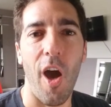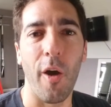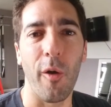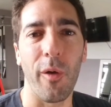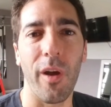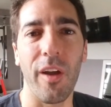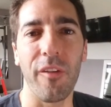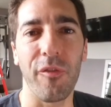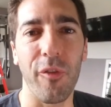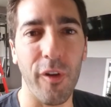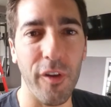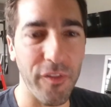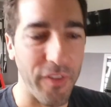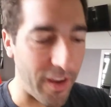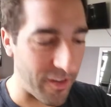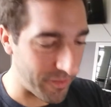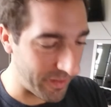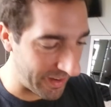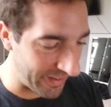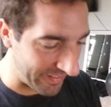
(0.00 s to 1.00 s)
All right,
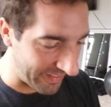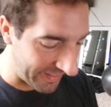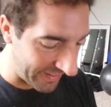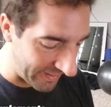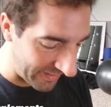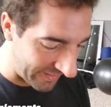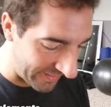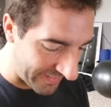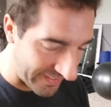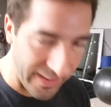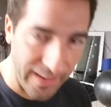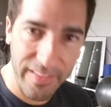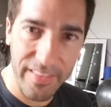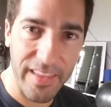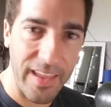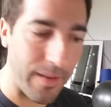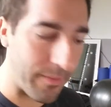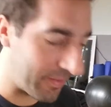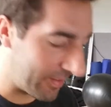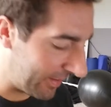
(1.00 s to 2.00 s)
45 minutes later, let's see how
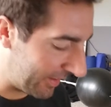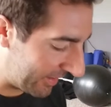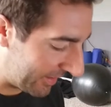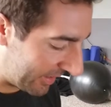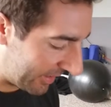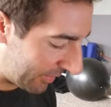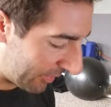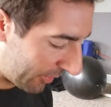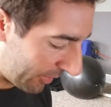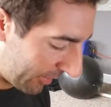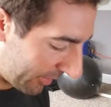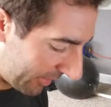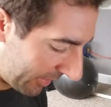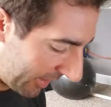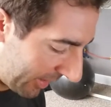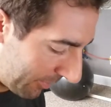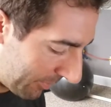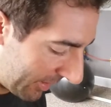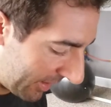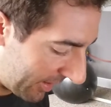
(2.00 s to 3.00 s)
the MCT oil
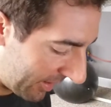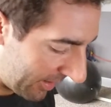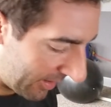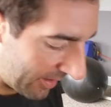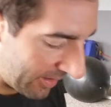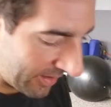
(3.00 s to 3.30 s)
hit me.